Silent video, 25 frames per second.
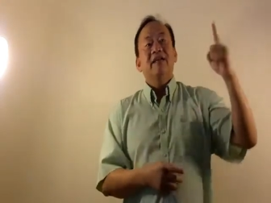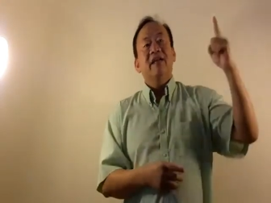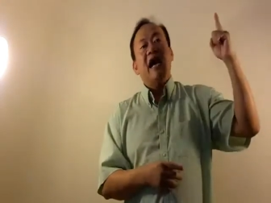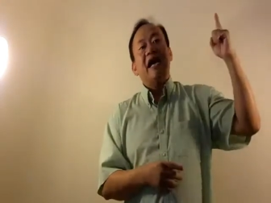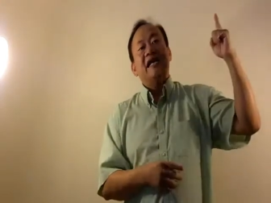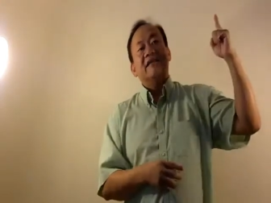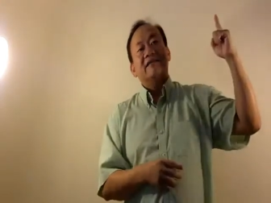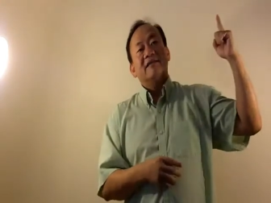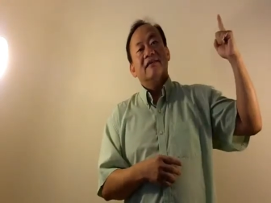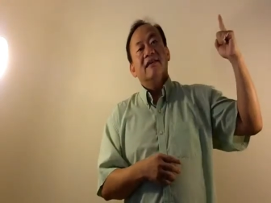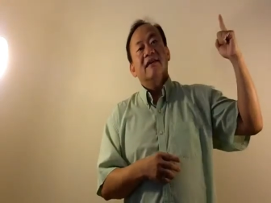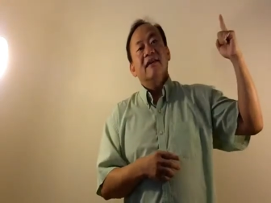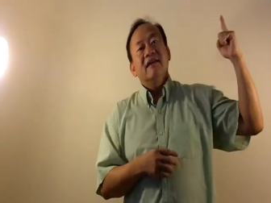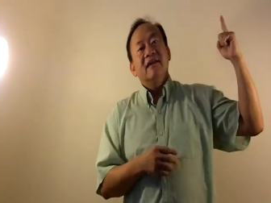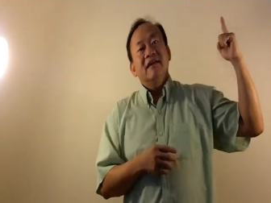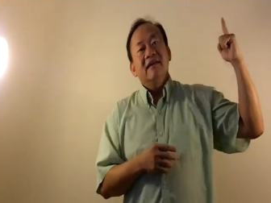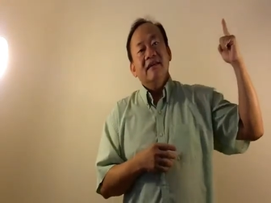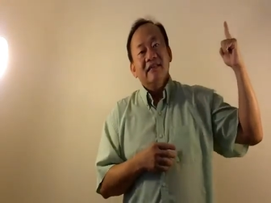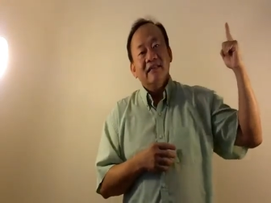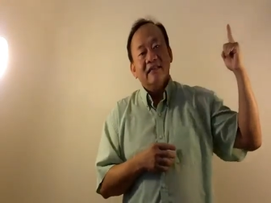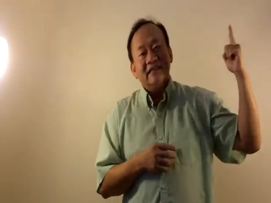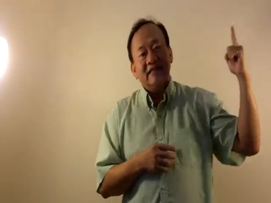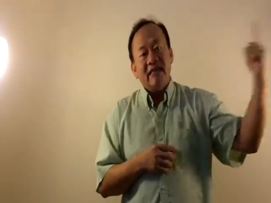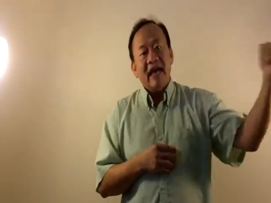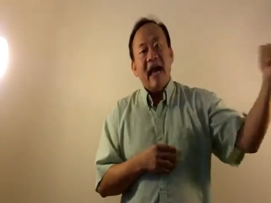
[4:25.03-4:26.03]
That's
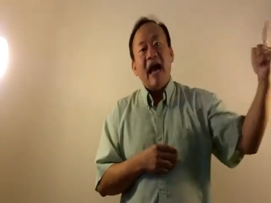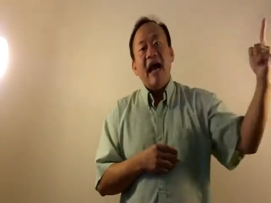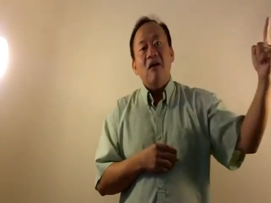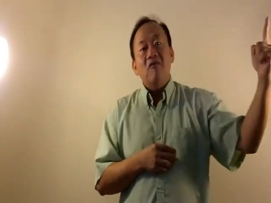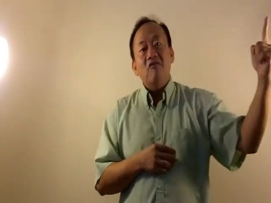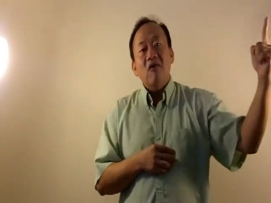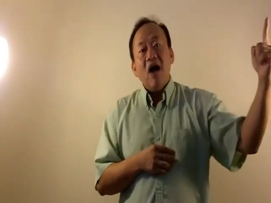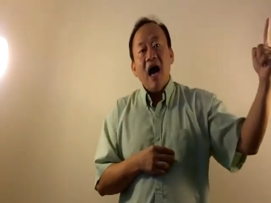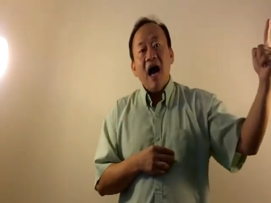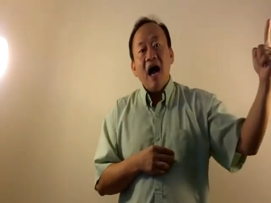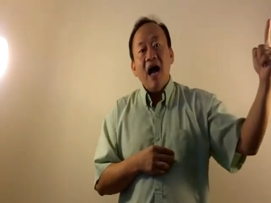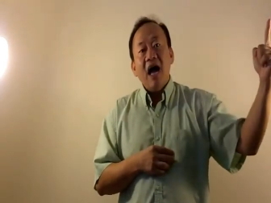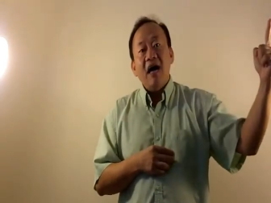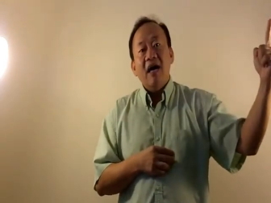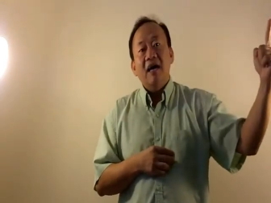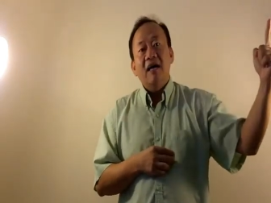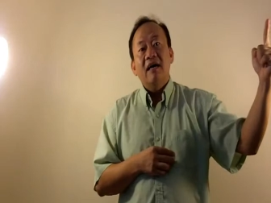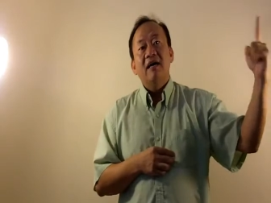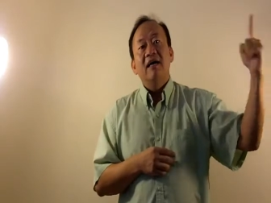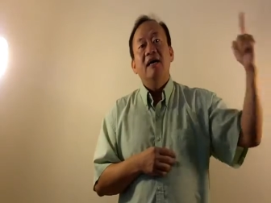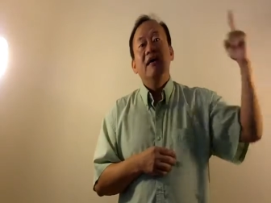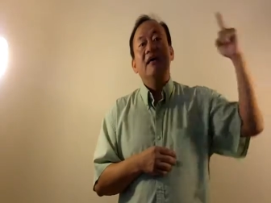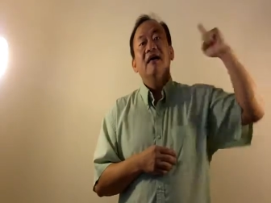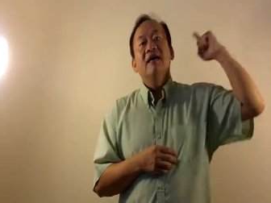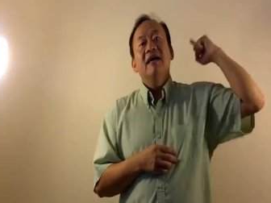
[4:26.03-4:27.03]
Sarah,
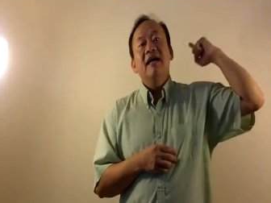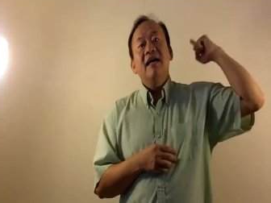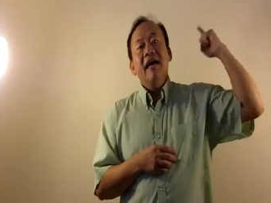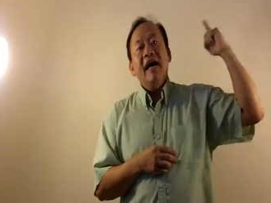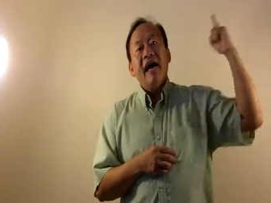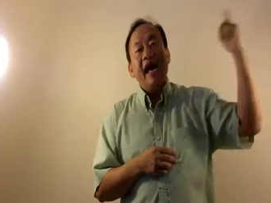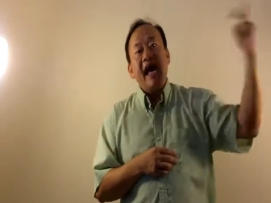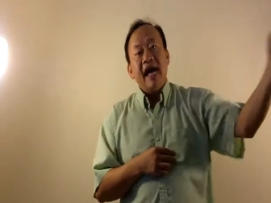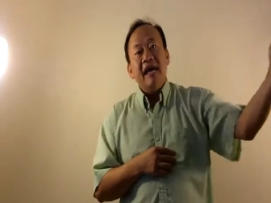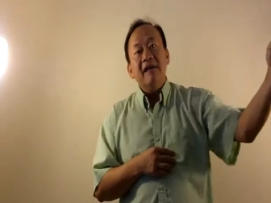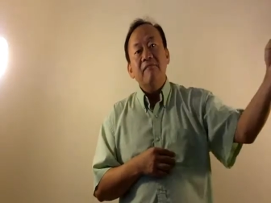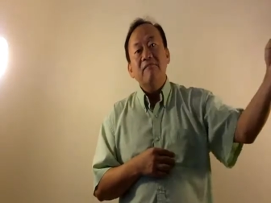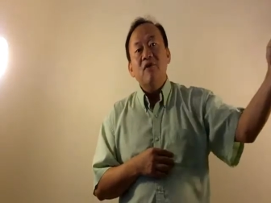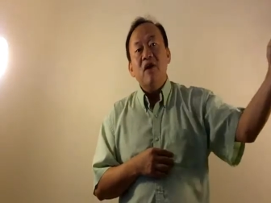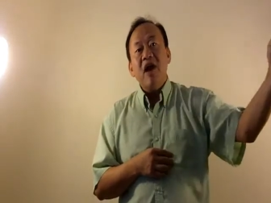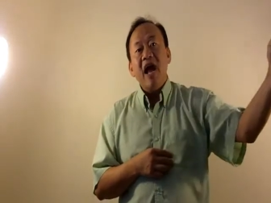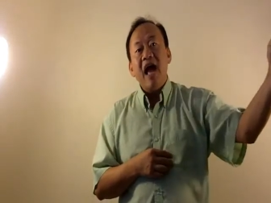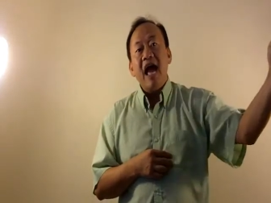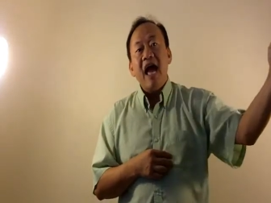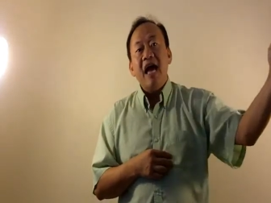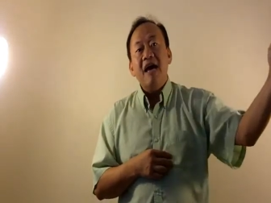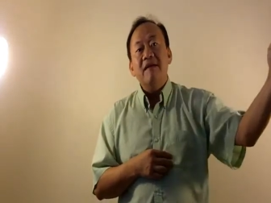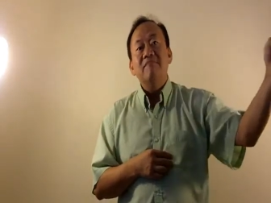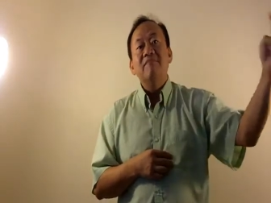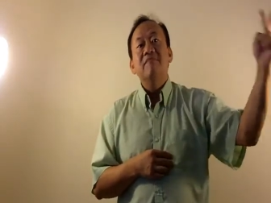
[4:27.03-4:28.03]

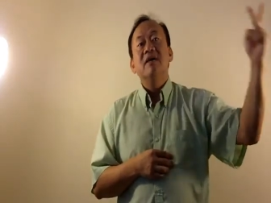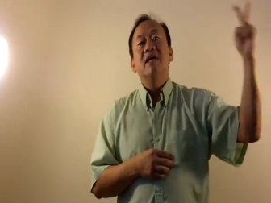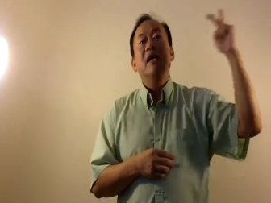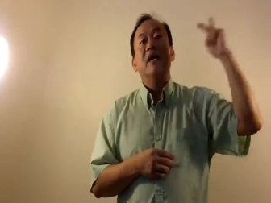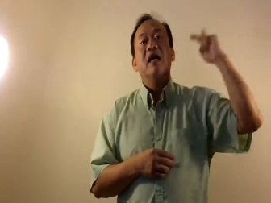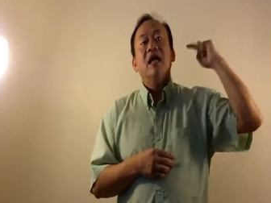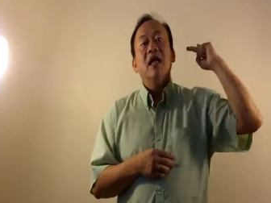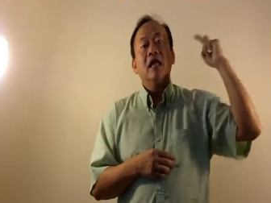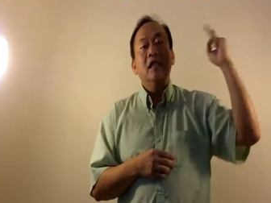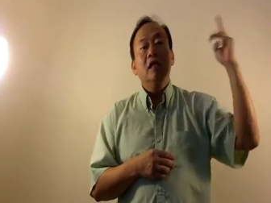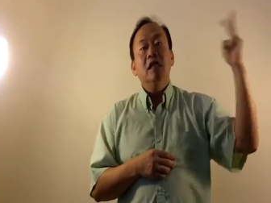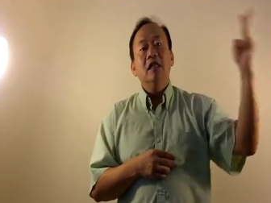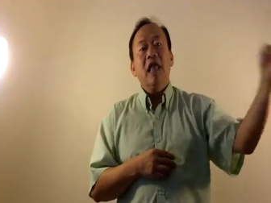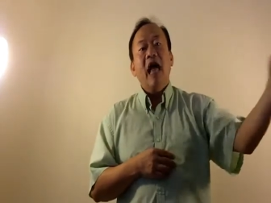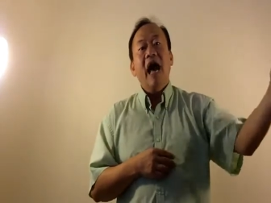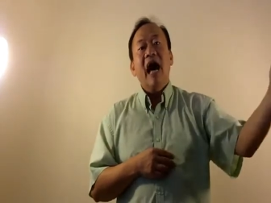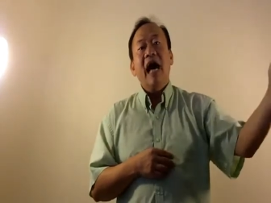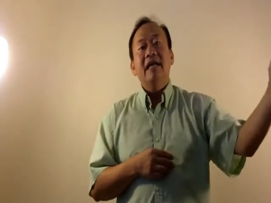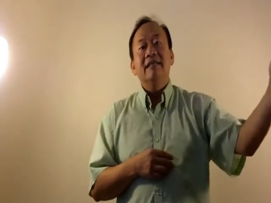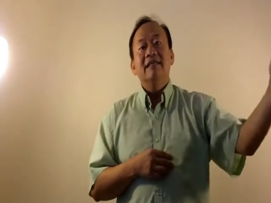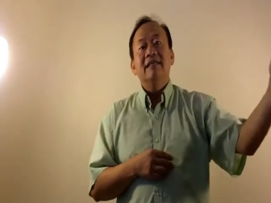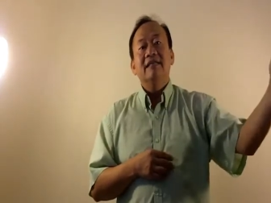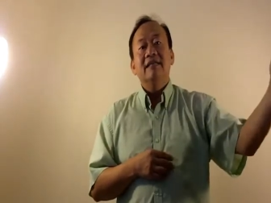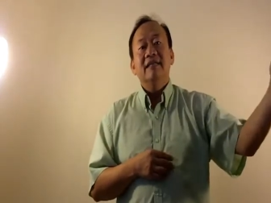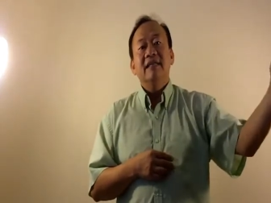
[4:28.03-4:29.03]
Abraham,
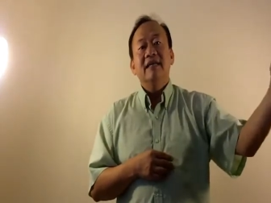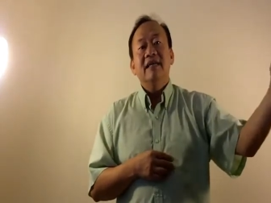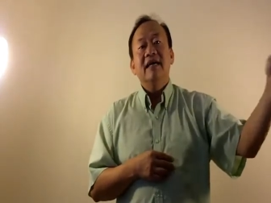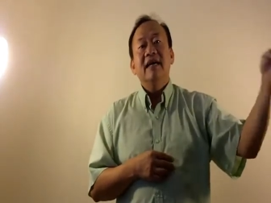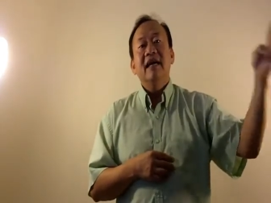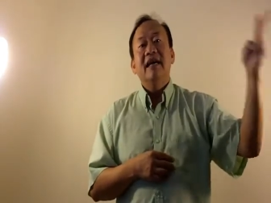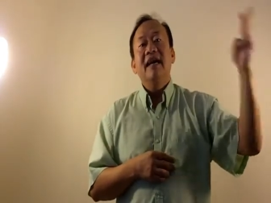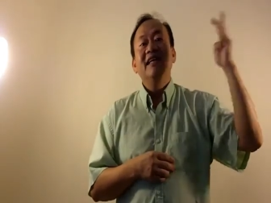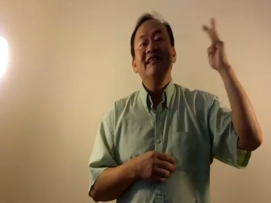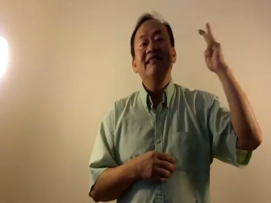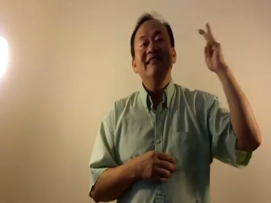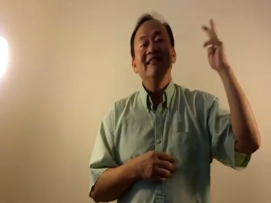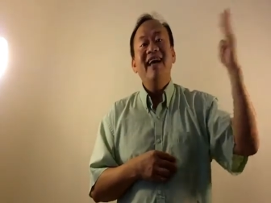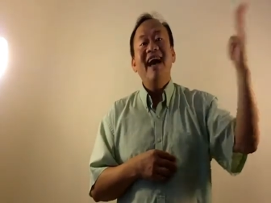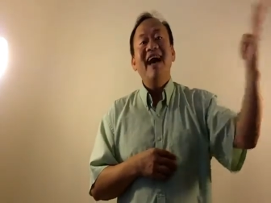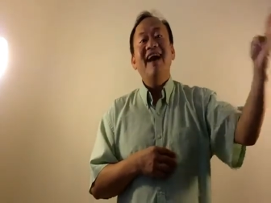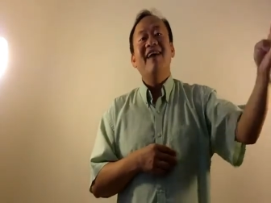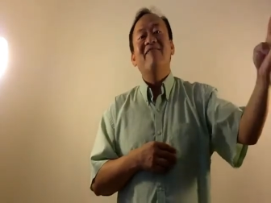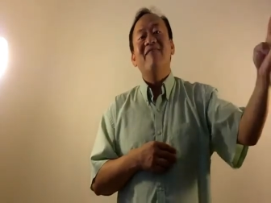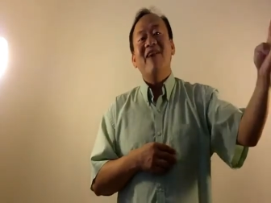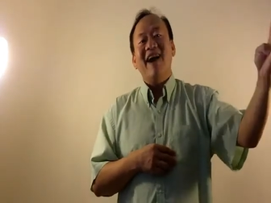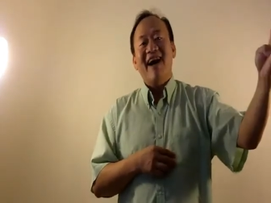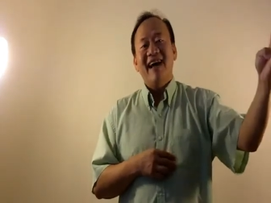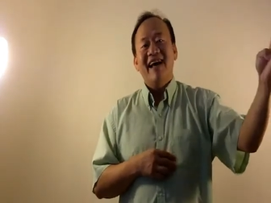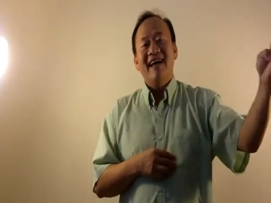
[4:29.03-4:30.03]
Lot, and
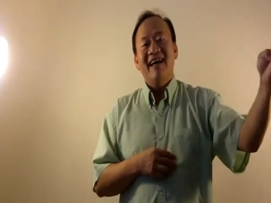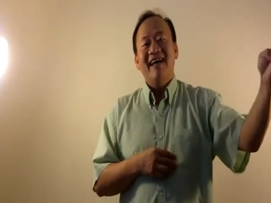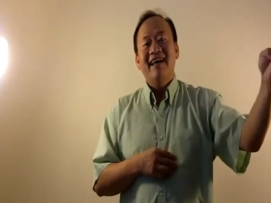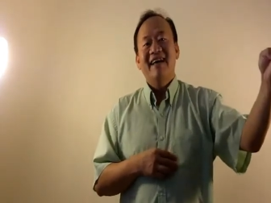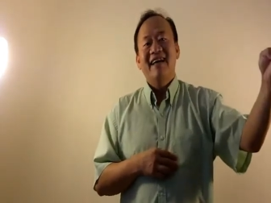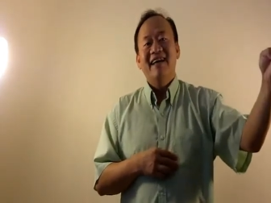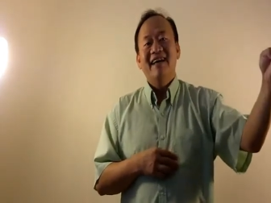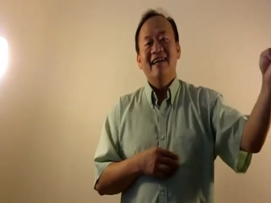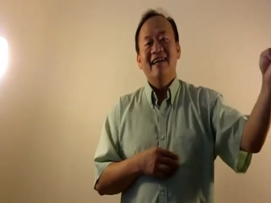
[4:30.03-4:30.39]
Terah.